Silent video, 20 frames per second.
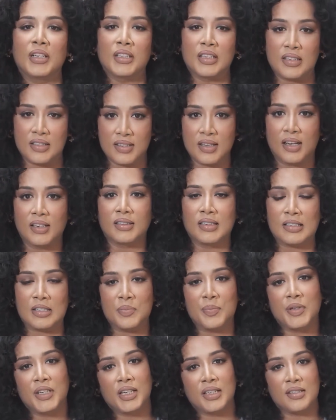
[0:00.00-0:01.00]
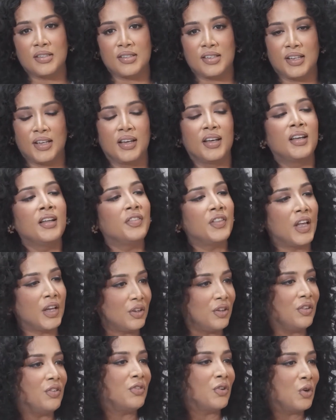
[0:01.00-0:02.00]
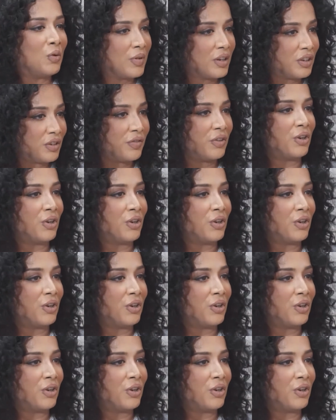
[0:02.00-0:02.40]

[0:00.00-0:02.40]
Consultants PLC. Thank you so much for